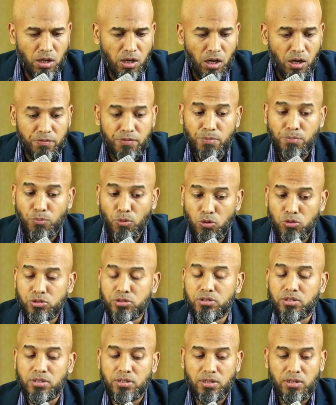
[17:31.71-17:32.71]
of the
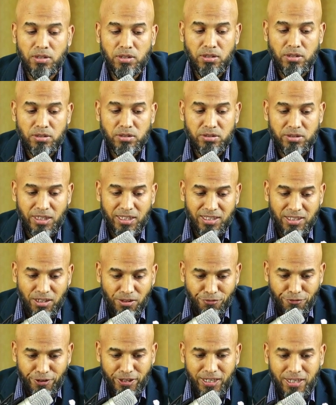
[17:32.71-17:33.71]
most
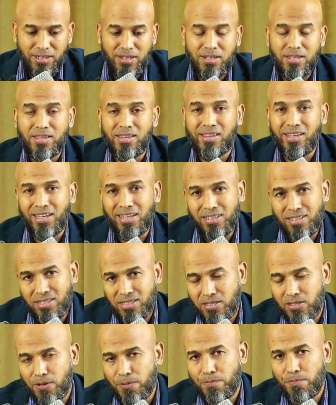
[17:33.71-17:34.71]
significant
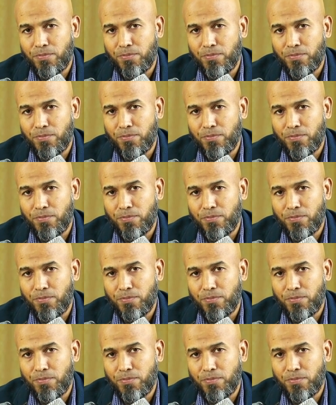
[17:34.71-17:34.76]
things,